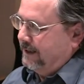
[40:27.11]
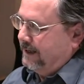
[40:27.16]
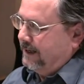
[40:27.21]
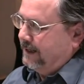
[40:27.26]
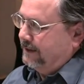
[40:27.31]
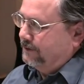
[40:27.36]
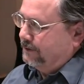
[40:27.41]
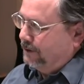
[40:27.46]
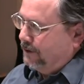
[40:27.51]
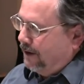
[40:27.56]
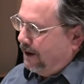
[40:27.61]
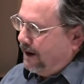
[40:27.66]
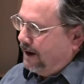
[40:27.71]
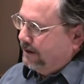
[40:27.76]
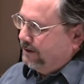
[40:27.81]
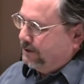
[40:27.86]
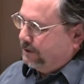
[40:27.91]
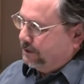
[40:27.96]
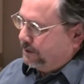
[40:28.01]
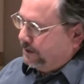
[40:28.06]
as
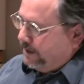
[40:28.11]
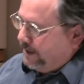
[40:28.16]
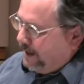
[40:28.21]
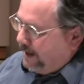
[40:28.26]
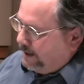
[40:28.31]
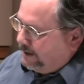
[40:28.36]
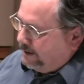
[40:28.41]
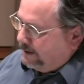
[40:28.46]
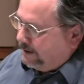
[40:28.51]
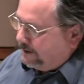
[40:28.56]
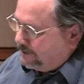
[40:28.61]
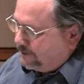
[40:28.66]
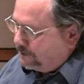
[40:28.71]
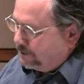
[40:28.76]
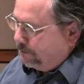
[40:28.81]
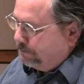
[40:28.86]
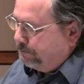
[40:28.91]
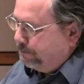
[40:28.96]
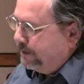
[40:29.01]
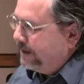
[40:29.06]
God created us
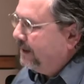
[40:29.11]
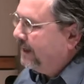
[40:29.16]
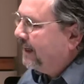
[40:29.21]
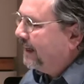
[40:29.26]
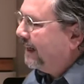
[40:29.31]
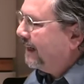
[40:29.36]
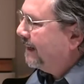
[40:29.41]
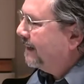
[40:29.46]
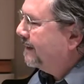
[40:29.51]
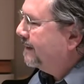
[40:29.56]
to be